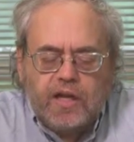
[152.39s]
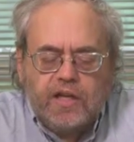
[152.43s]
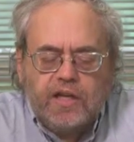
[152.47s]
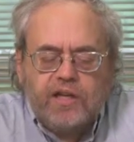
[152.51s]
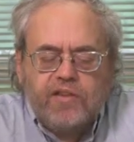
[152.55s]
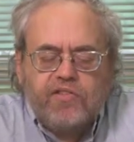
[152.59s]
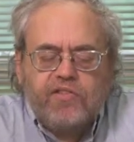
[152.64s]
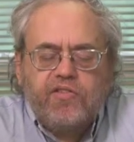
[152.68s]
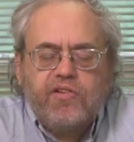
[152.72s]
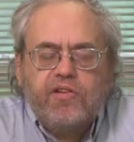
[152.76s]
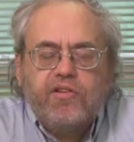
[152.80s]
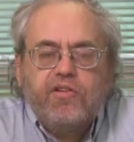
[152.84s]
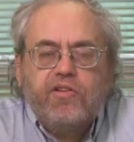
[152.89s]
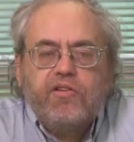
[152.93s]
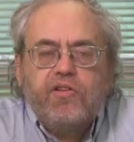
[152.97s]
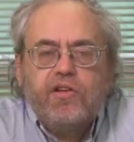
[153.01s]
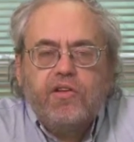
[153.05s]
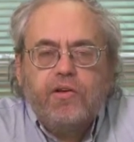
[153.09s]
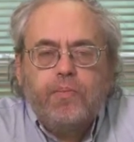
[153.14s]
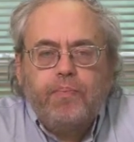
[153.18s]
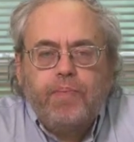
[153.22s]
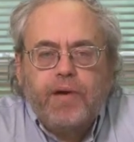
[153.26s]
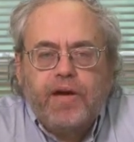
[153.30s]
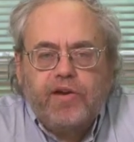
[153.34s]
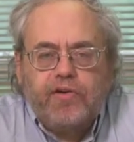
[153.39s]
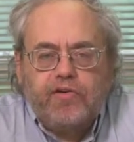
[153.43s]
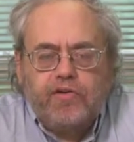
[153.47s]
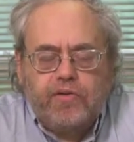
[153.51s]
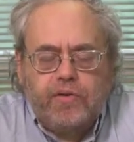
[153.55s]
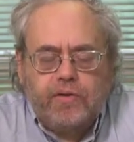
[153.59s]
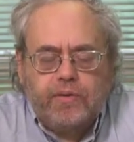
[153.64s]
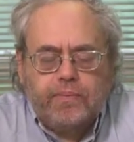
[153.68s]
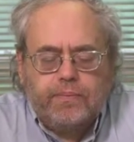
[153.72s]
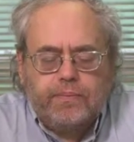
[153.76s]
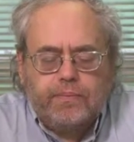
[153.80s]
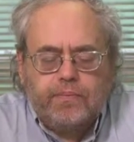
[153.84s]
Listen to the
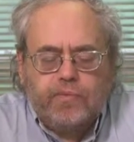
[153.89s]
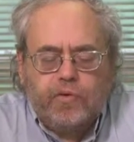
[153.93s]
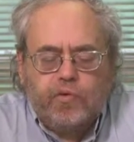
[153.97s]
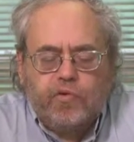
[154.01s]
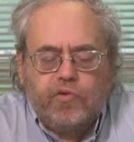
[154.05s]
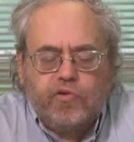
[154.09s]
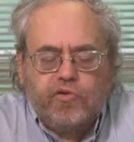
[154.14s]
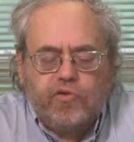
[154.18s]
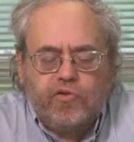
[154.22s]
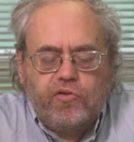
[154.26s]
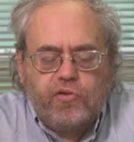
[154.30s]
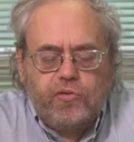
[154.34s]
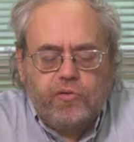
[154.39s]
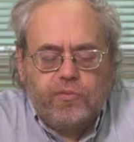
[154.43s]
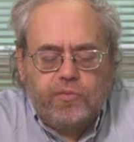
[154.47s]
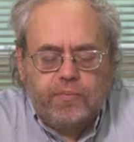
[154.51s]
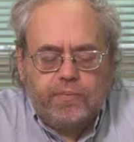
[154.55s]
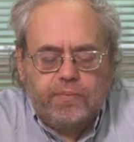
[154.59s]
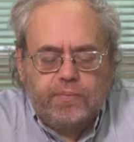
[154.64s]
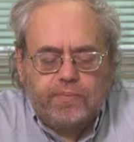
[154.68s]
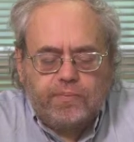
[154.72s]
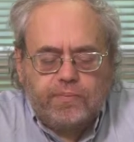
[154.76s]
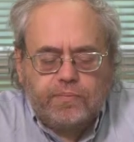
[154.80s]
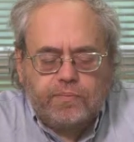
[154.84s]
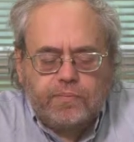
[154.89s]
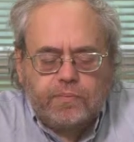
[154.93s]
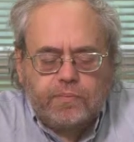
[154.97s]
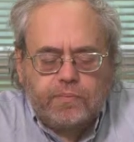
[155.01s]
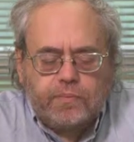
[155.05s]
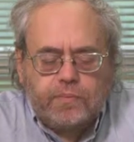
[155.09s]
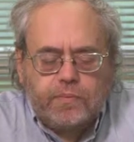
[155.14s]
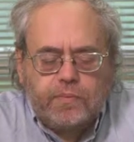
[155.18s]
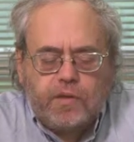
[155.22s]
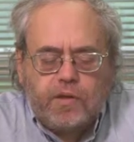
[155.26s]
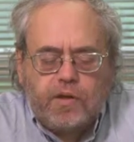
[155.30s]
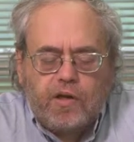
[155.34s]
patient or student.
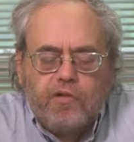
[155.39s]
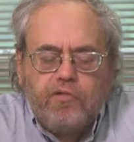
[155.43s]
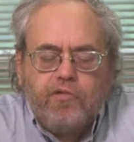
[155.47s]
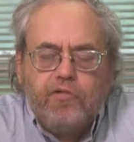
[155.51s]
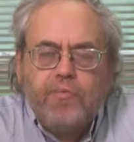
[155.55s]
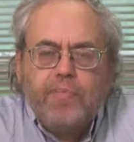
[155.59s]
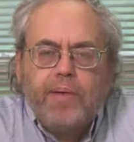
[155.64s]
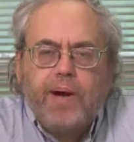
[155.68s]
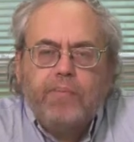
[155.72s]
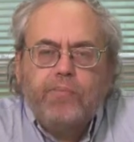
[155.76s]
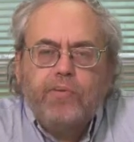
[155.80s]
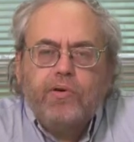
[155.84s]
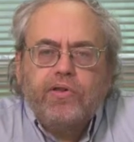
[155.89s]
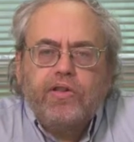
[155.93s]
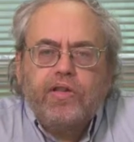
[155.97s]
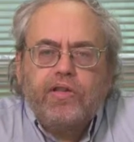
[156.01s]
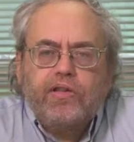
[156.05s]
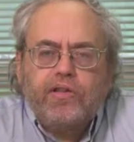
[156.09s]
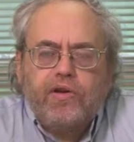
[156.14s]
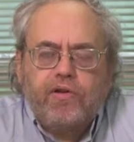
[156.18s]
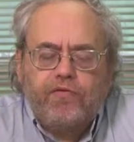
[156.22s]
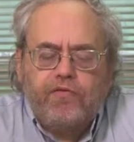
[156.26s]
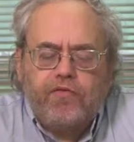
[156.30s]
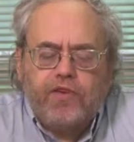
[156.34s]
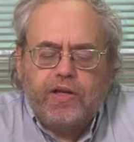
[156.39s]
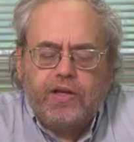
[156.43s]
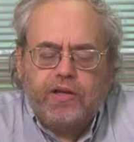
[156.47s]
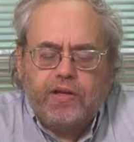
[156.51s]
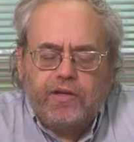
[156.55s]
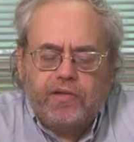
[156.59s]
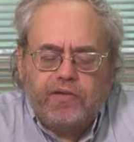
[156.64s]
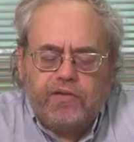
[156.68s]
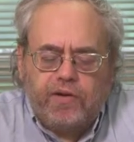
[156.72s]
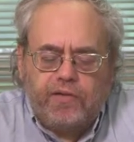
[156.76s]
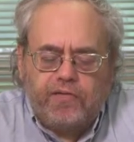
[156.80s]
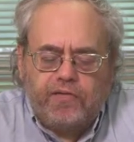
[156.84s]
Remember that their
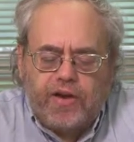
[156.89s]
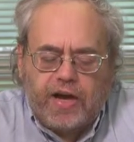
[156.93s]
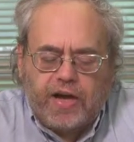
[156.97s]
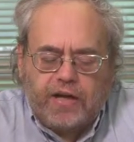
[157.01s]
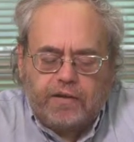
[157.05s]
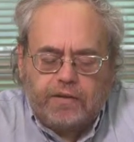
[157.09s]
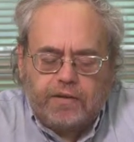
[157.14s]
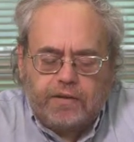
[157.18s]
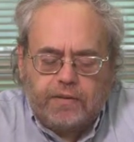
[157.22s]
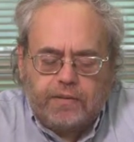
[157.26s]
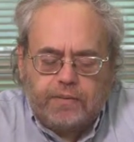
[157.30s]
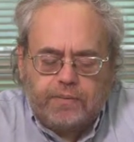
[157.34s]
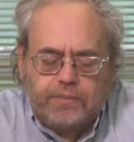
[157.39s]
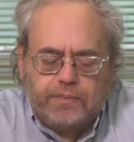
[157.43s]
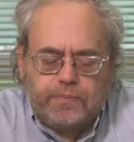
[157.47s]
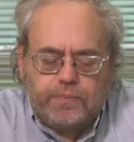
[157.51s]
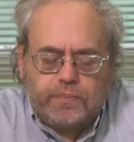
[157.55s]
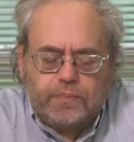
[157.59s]
feelings are valid.